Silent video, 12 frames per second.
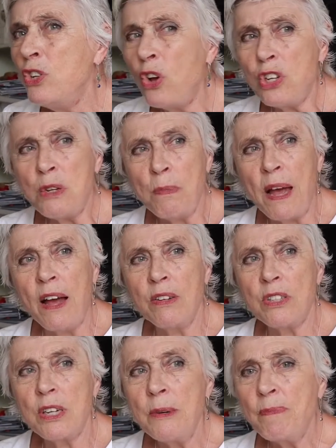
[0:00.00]
Not
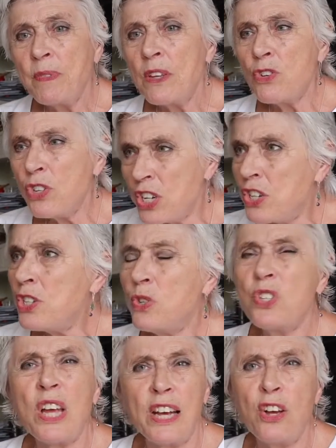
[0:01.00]
about... Traditional
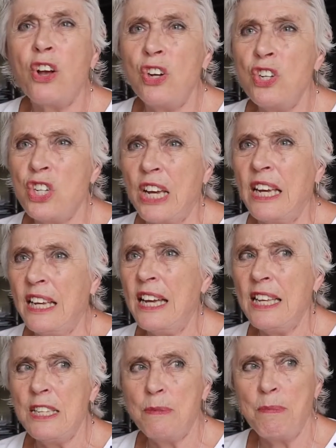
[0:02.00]
psychology
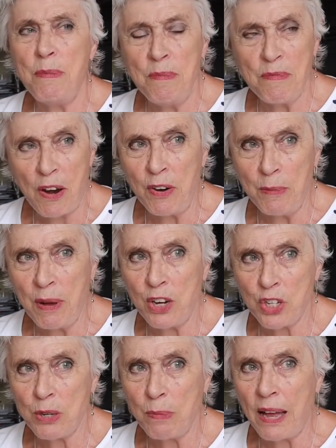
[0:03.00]
is very
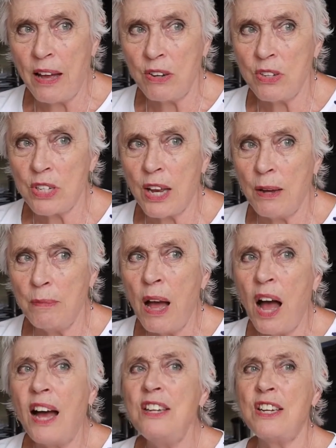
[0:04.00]
much about
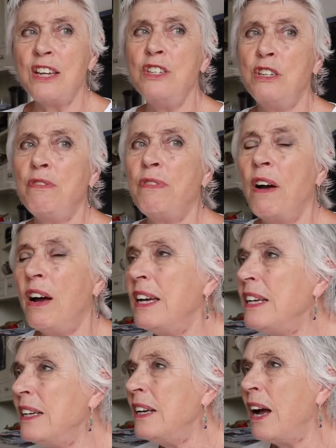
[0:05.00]

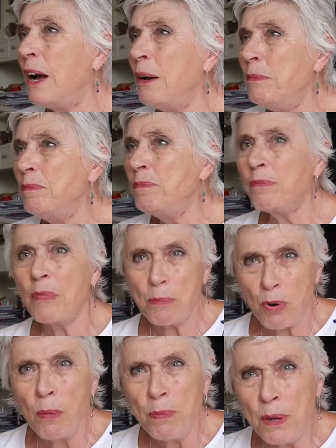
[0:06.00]
identifying
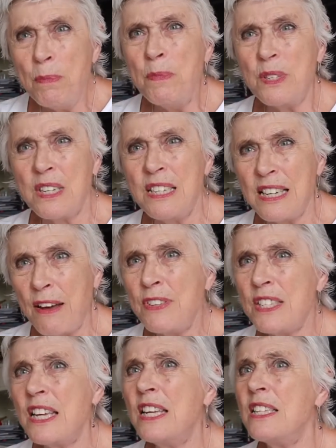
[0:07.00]
problems and
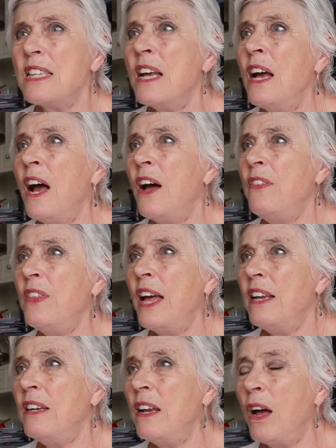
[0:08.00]
deficits and
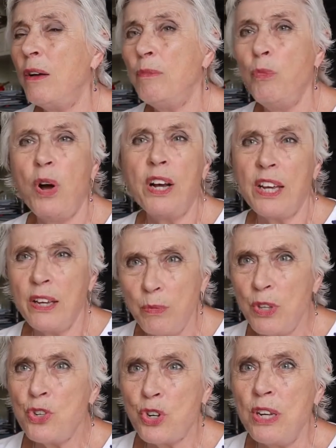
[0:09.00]
then working
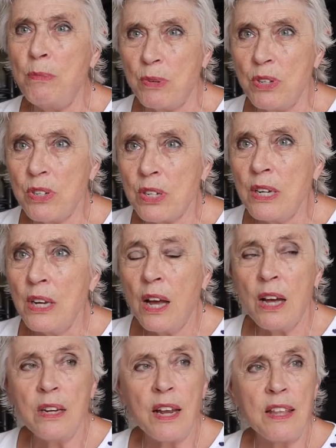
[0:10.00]
with treatment.
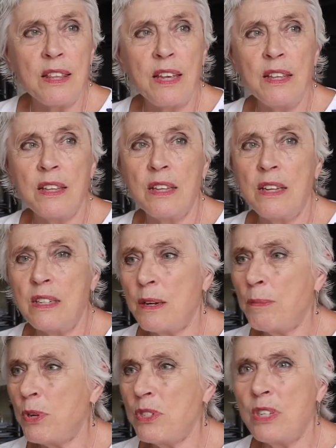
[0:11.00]
And I think
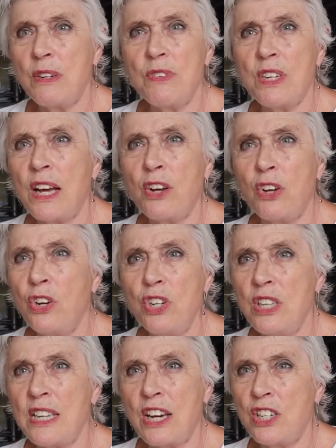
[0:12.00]
that positive
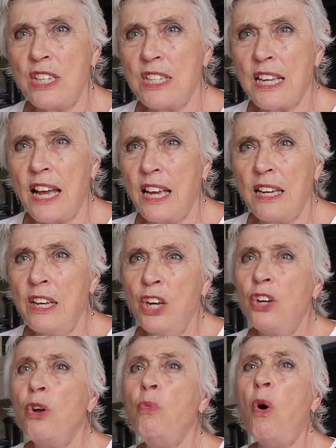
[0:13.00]
psychology is actually saying,
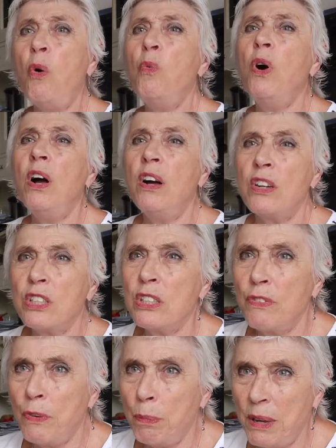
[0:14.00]
you know, what
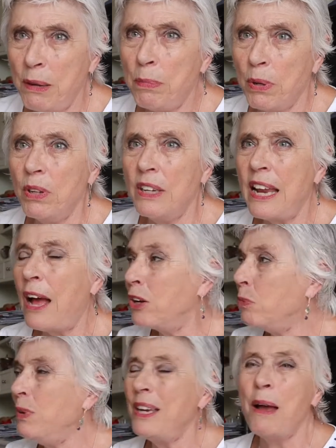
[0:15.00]
works for people and how
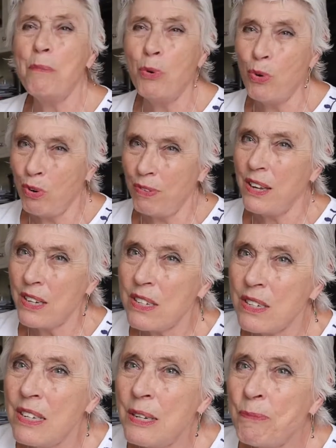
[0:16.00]
can we get more of
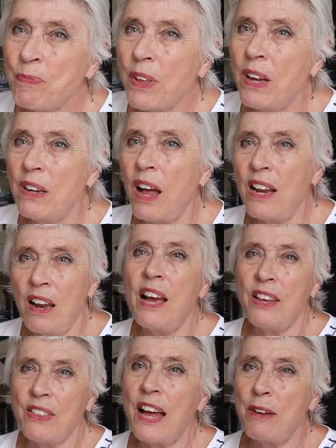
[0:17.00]
it? And I
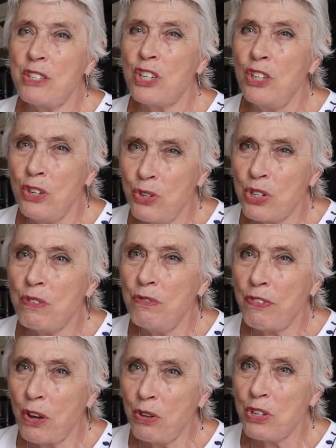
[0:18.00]
like that
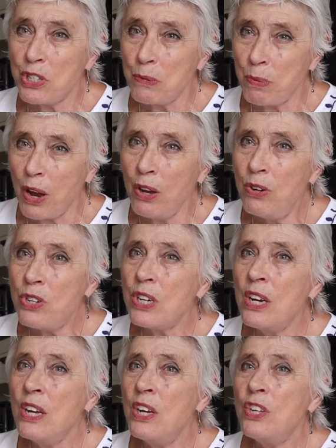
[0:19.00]
solution-focused approach.
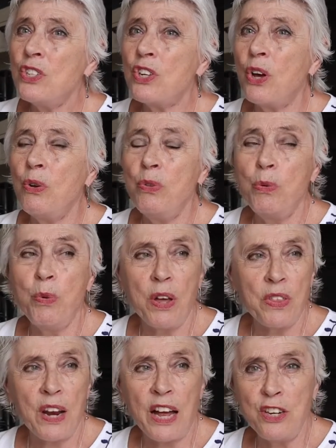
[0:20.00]
So the
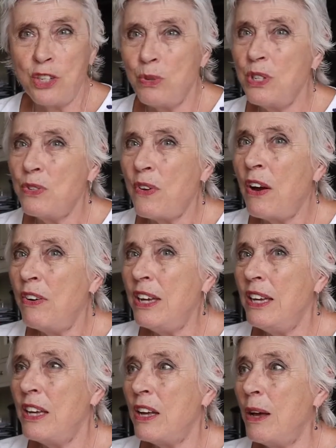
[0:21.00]
work that I do is
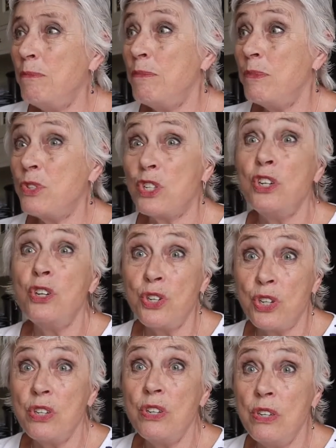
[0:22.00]
very
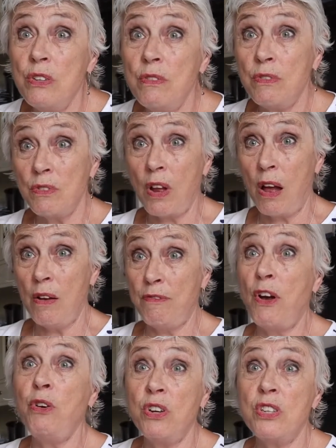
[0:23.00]

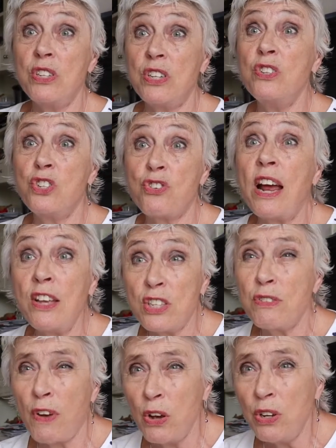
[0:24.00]
solution-focused and
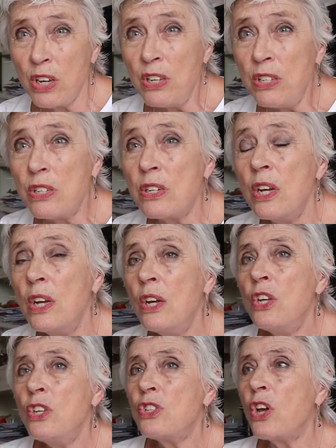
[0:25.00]
strengths-focused.
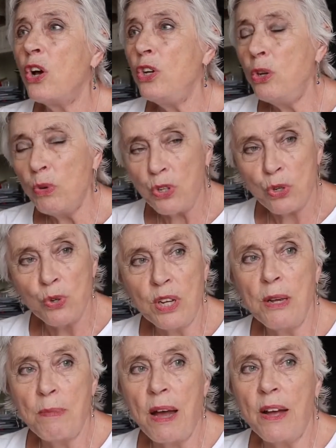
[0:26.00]
So you were
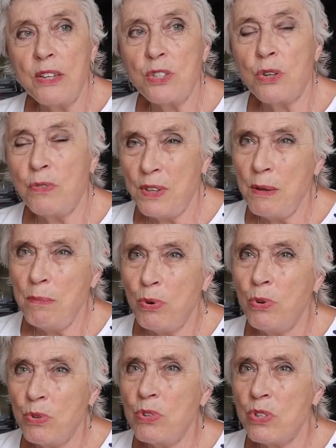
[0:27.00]
talking about sort of the
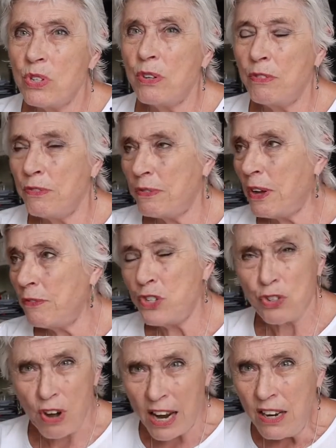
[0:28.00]
importance of
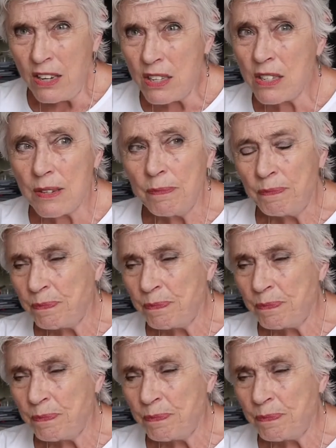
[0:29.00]
strengths.